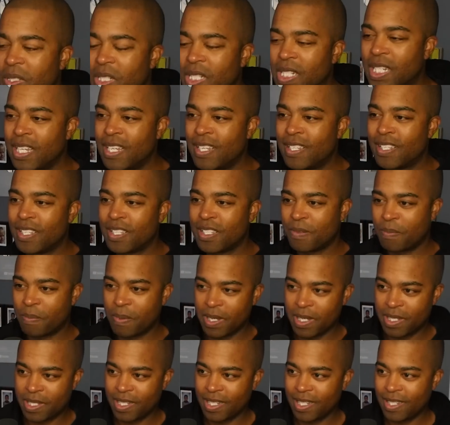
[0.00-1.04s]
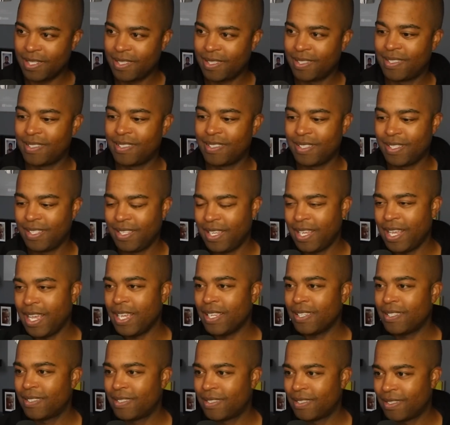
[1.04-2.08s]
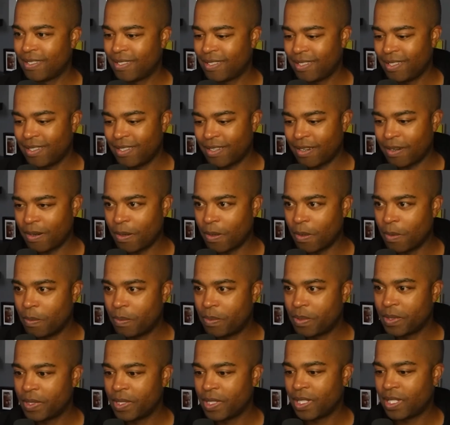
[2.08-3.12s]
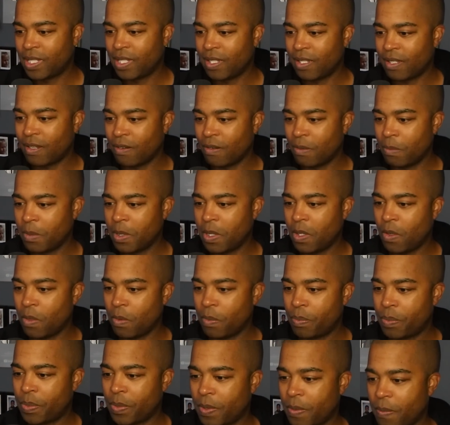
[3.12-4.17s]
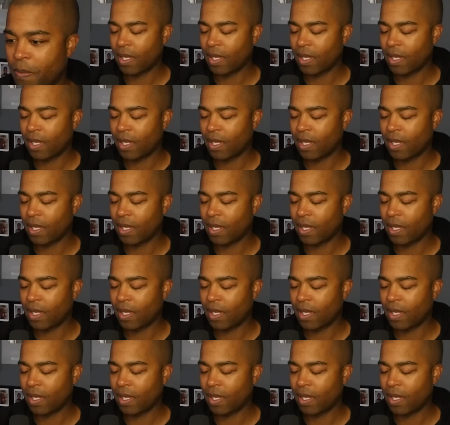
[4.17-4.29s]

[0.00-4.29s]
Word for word: She's suspicious. Yes, she's our hope. She's our only hope.